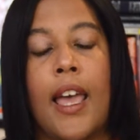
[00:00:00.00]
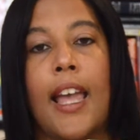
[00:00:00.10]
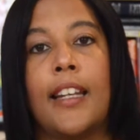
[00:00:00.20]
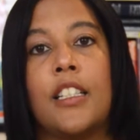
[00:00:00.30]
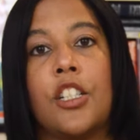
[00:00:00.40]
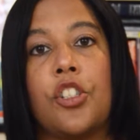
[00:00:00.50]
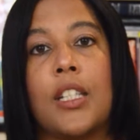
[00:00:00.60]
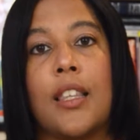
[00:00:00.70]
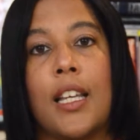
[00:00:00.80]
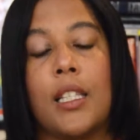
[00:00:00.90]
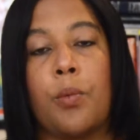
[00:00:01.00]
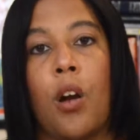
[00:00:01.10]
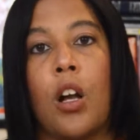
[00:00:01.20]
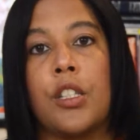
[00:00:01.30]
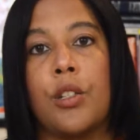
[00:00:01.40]
In addition to this, we're
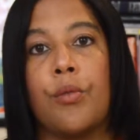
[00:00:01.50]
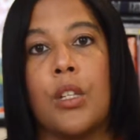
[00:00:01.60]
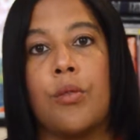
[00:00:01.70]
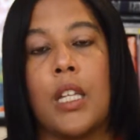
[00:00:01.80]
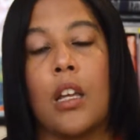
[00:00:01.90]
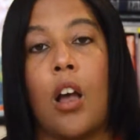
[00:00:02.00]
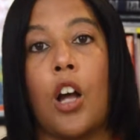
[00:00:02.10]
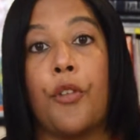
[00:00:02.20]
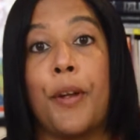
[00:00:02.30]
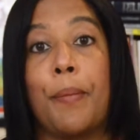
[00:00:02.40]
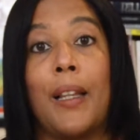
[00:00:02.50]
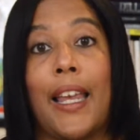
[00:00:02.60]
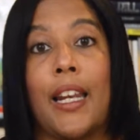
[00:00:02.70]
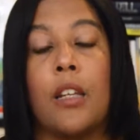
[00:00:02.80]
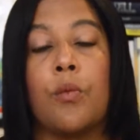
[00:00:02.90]
also using Hungry
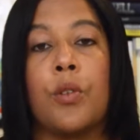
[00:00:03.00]
Planet.